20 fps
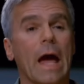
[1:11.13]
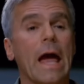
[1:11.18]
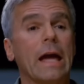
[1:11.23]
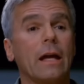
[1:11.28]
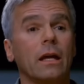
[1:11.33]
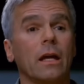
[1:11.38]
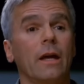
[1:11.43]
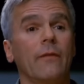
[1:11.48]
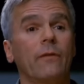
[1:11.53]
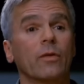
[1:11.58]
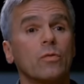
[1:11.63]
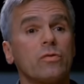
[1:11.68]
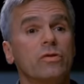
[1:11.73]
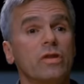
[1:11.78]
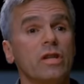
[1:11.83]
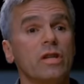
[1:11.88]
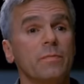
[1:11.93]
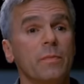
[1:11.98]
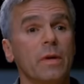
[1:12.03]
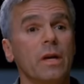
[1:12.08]
Hey, if it
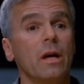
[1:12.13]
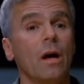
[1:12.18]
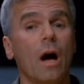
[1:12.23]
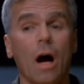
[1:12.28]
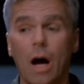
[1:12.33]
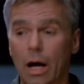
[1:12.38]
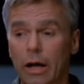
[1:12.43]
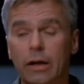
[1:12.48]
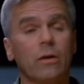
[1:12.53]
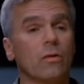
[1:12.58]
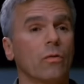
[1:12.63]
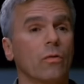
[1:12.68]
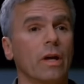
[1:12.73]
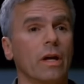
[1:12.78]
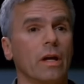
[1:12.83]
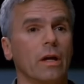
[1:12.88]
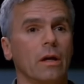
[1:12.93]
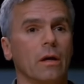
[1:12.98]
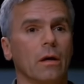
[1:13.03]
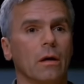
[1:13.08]
was just me, I'd
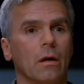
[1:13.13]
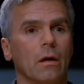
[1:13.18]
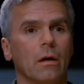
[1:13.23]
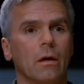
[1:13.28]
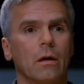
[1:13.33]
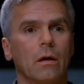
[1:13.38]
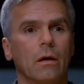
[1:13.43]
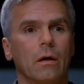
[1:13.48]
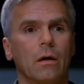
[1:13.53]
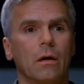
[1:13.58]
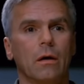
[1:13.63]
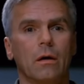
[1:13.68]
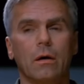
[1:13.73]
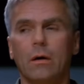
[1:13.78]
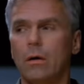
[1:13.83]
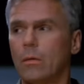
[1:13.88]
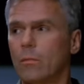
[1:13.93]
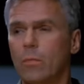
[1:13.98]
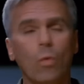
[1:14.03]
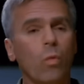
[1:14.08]
agree.
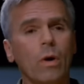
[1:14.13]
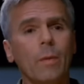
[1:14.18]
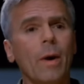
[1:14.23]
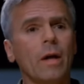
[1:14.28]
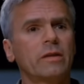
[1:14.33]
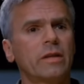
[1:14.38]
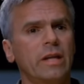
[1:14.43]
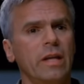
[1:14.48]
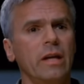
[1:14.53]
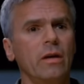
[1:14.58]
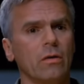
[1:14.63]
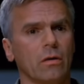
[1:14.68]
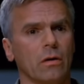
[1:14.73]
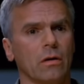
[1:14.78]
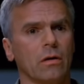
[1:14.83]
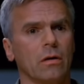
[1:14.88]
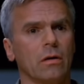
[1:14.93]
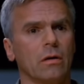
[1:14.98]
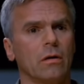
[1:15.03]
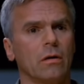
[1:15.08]
But what about
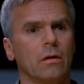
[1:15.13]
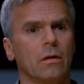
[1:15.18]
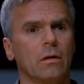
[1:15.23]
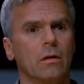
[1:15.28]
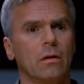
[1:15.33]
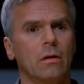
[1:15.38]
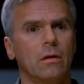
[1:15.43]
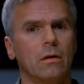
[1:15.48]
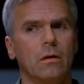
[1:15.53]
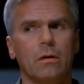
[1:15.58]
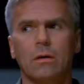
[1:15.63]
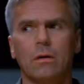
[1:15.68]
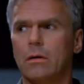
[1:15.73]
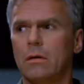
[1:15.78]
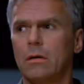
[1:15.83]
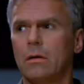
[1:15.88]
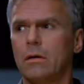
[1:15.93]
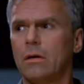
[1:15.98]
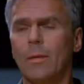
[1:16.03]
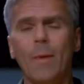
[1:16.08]
Teal'c?
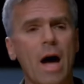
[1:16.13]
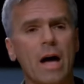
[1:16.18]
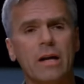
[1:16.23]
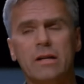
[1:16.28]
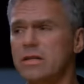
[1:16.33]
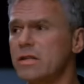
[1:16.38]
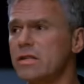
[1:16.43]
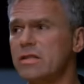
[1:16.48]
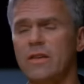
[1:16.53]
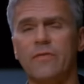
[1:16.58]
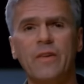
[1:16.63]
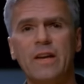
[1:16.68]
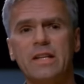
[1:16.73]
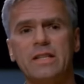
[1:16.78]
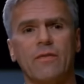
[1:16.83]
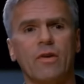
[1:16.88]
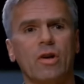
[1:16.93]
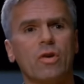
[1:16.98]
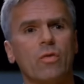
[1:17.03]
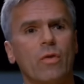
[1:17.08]
Come on, is this the
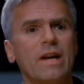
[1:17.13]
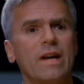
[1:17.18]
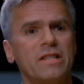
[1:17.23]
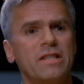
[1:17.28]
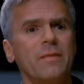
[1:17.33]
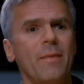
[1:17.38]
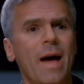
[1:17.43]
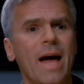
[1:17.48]
face of a crazy